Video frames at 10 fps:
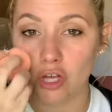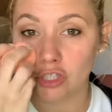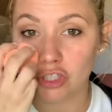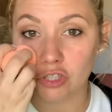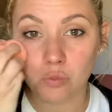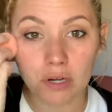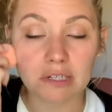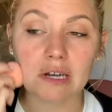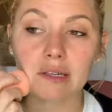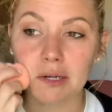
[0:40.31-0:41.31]
just one
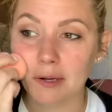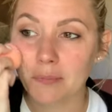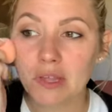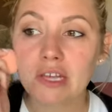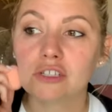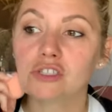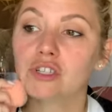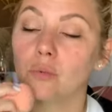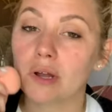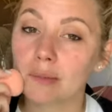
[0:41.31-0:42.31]
color. And so
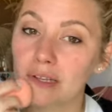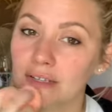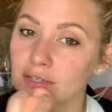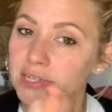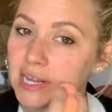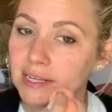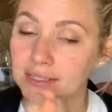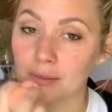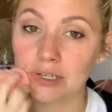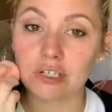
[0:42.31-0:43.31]
what I'm going to do today is
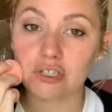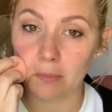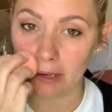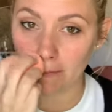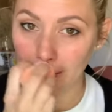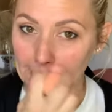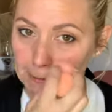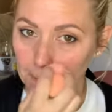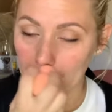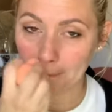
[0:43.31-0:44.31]
I'm going to do my face
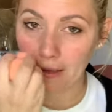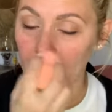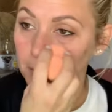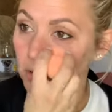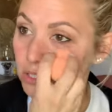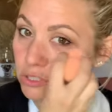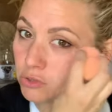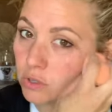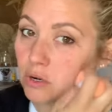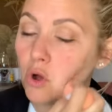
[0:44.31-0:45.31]
and I'm going to do
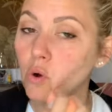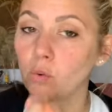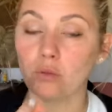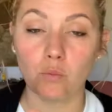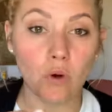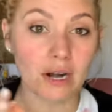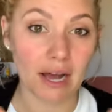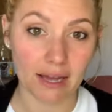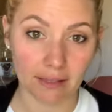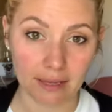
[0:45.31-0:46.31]
it with one
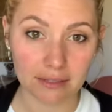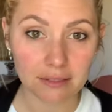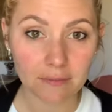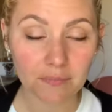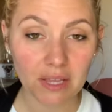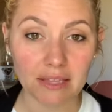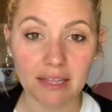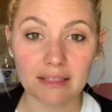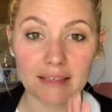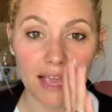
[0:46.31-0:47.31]
highlight. And then
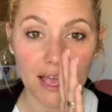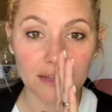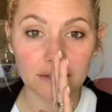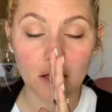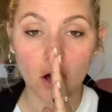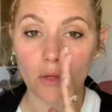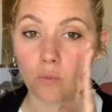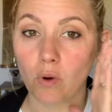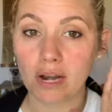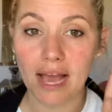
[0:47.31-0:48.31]
at the end on
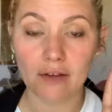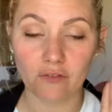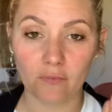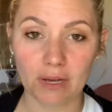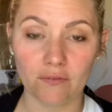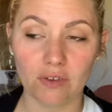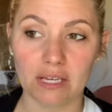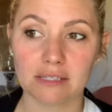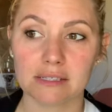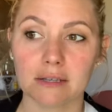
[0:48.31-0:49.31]
one half of my
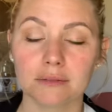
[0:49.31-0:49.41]
face,